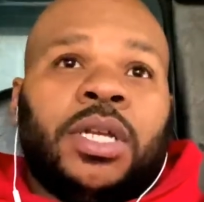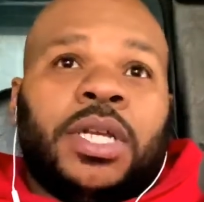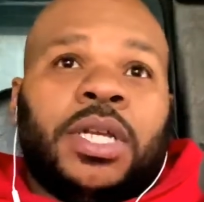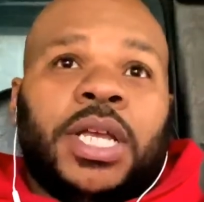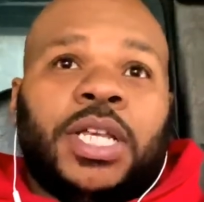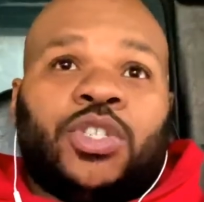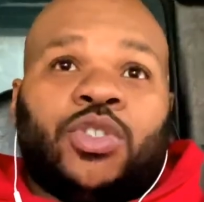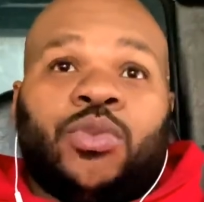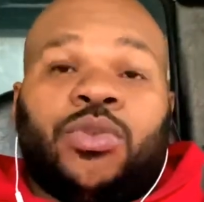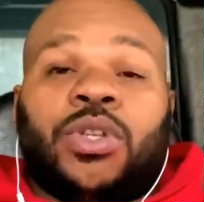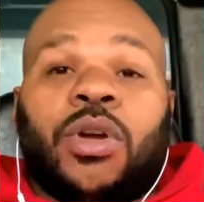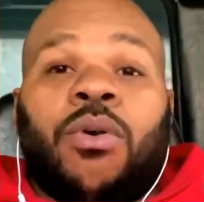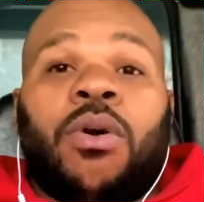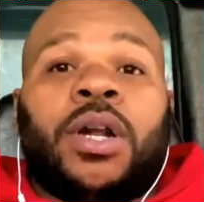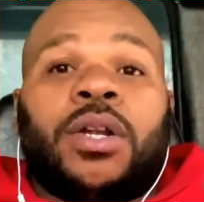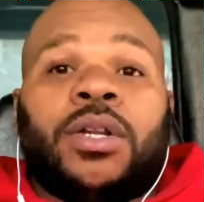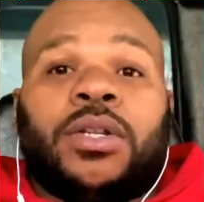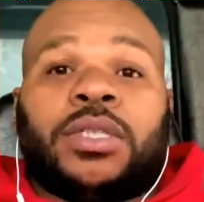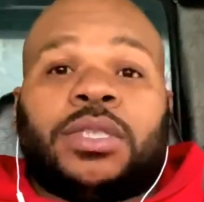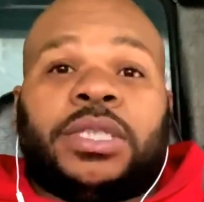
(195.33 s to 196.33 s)
that you don't
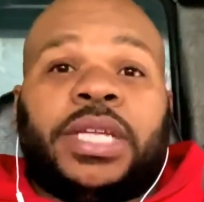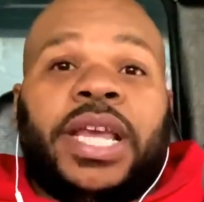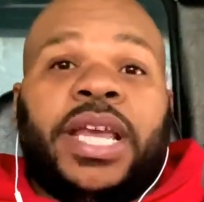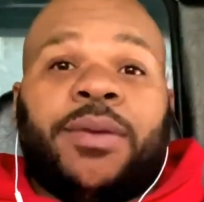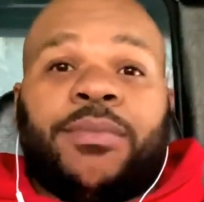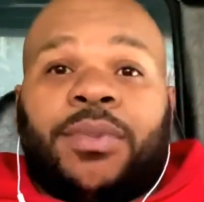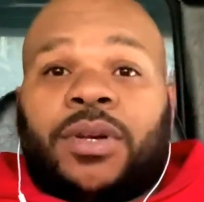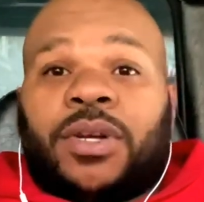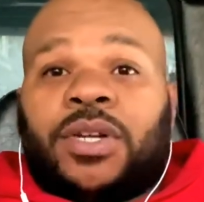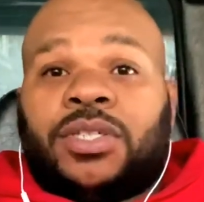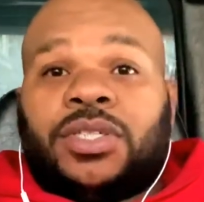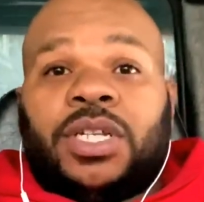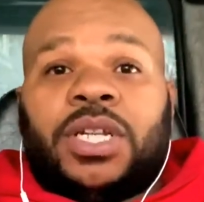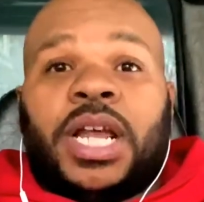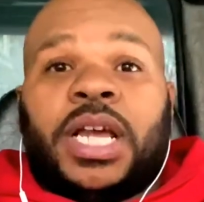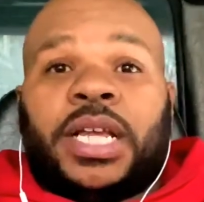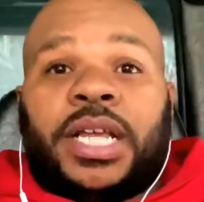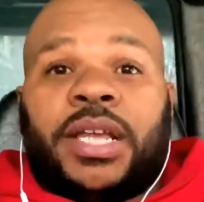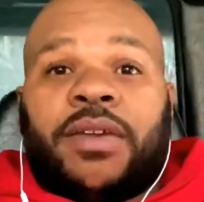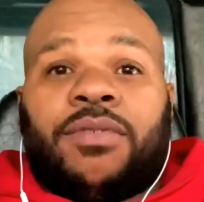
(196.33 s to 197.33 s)
understand because you're
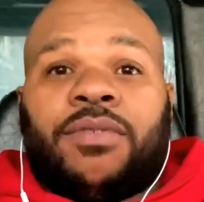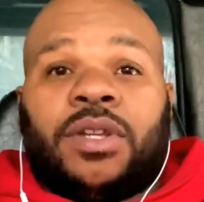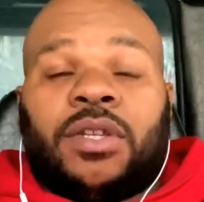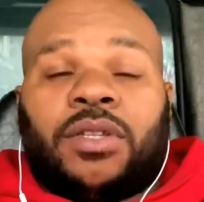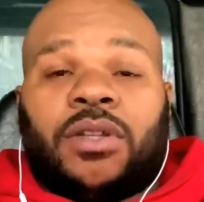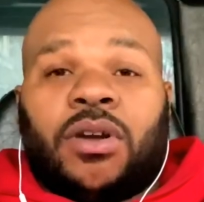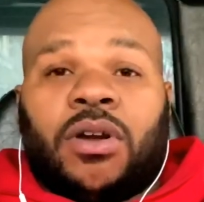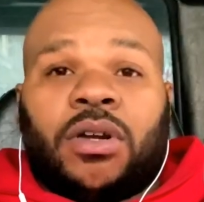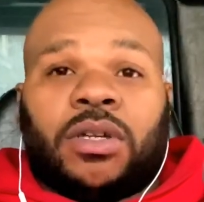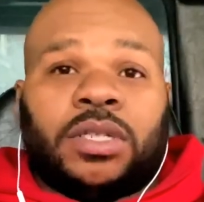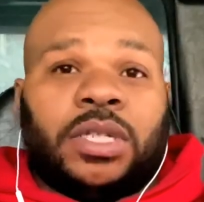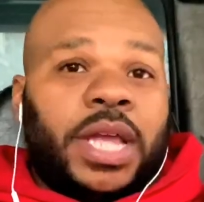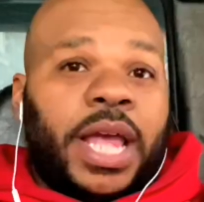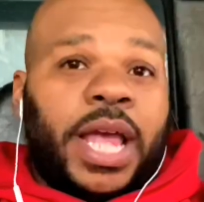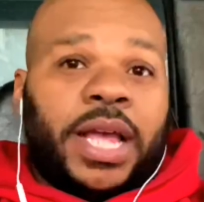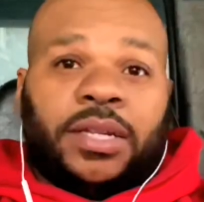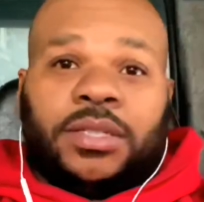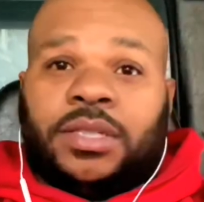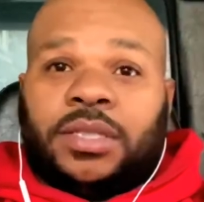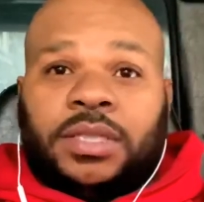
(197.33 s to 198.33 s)
not giving the dog the
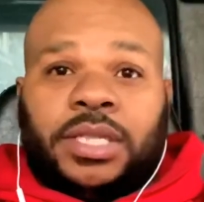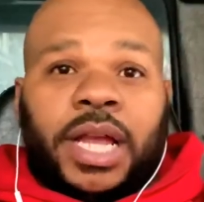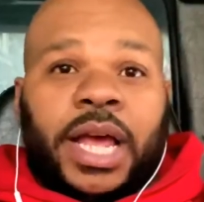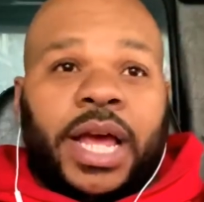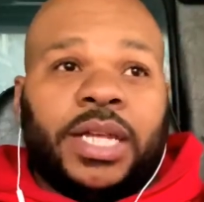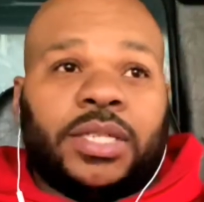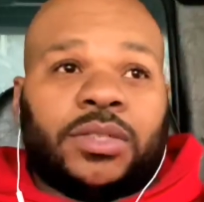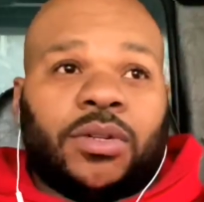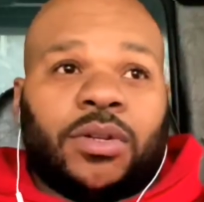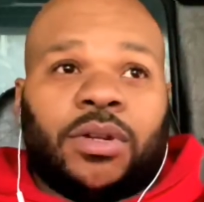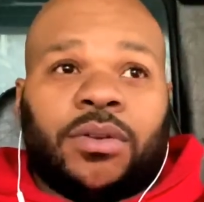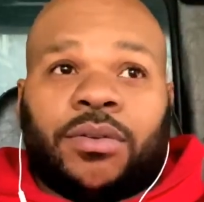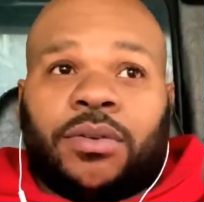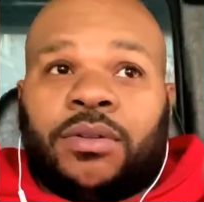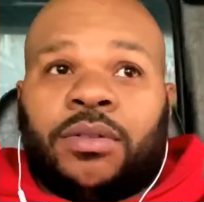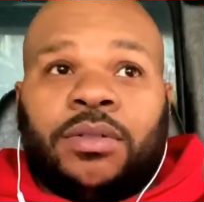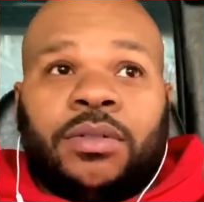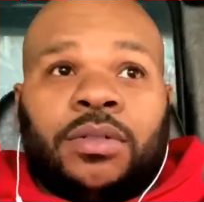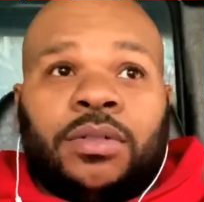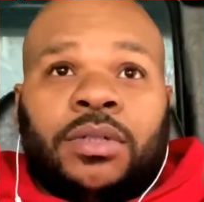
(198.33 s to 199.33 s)
exercise or the
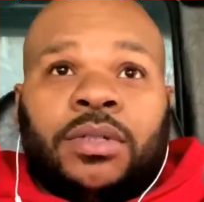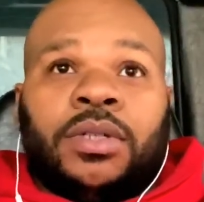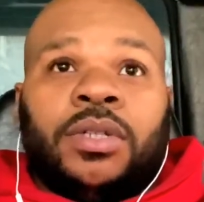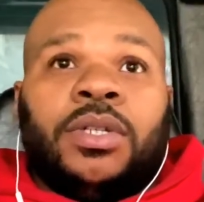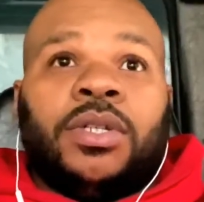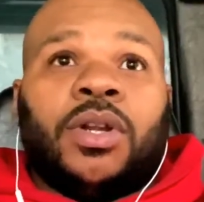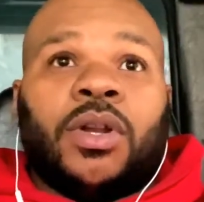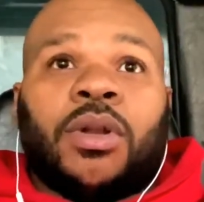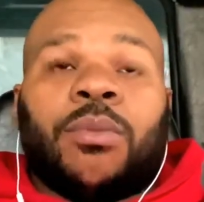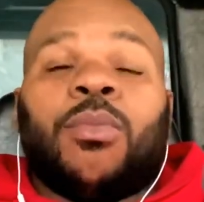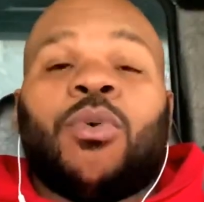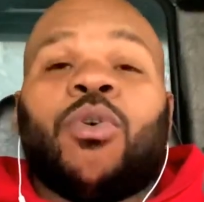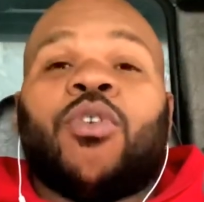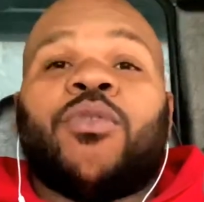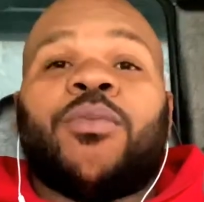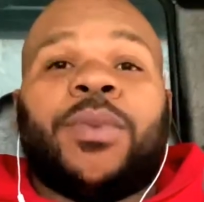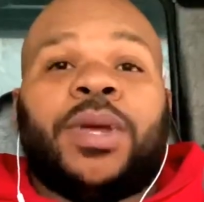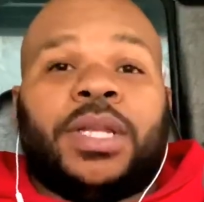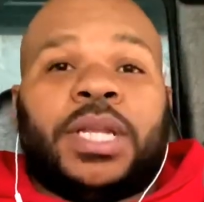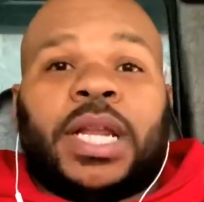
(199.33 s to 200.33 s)

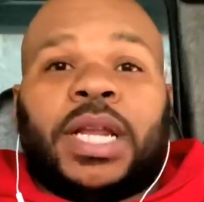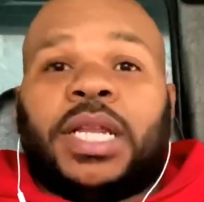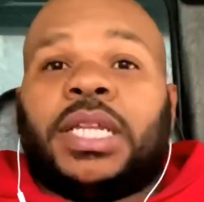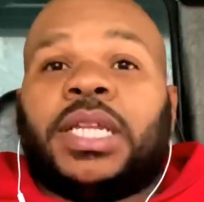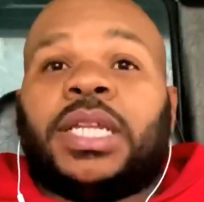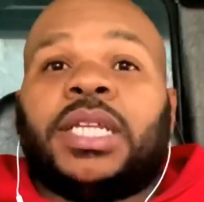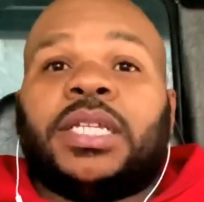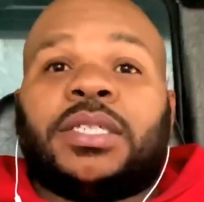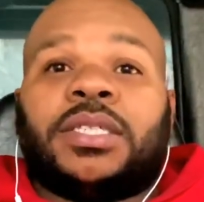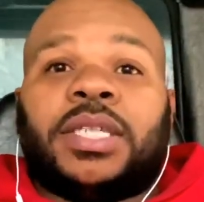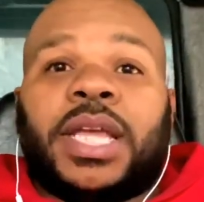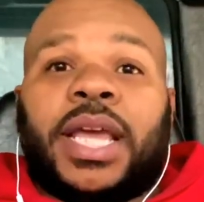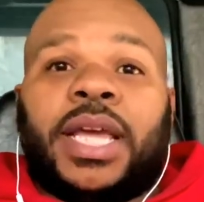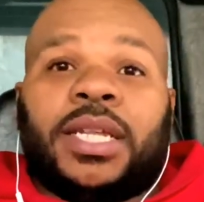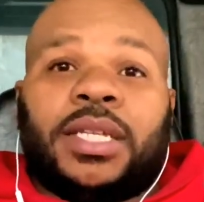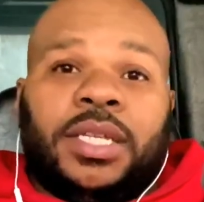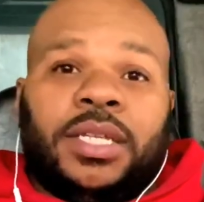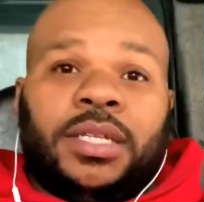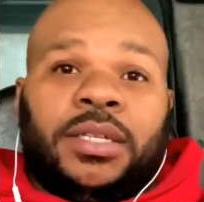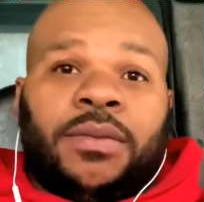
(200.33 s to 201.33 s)
movement that it needs
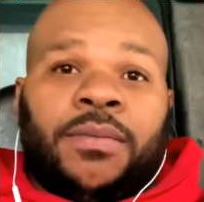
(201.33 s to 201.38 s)
daily.